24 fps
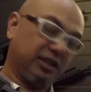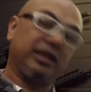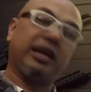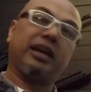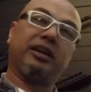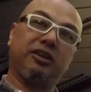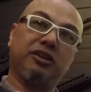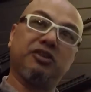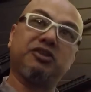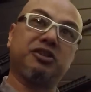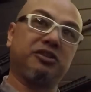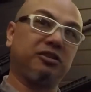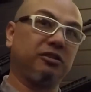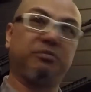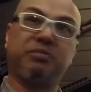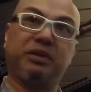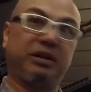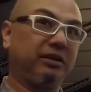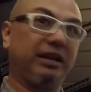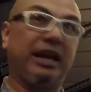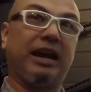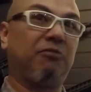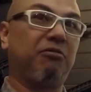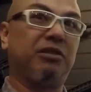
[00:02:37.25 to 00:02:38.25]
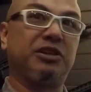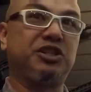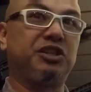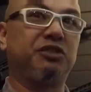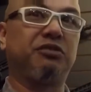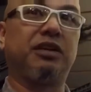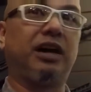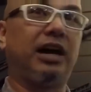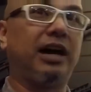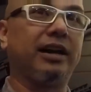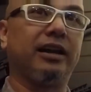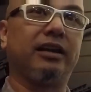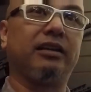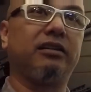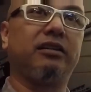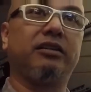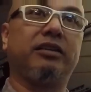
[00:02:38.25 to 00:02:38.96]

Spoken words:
get used to, but yeah, once you got it,